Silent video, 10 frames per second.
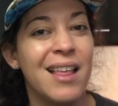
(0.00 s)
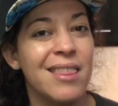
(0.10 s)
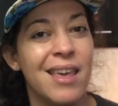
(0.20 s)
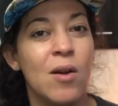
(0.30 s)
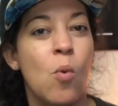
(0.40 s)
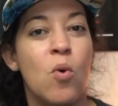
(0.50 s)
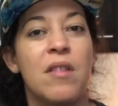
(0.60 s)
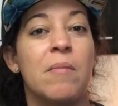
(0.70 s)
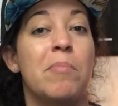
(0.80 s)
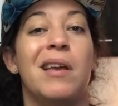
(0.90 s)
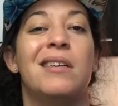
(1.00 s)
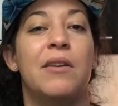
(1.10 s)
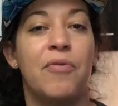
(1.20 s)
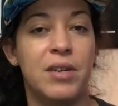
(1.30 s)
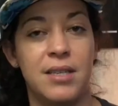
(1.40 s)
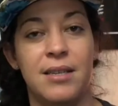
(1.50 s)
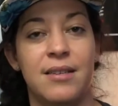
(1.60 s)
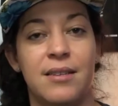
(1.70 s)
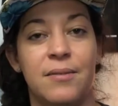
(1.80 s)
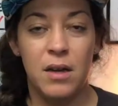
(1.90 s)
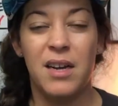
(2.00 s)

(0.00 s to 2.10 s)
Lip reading: I think, one of the big differences.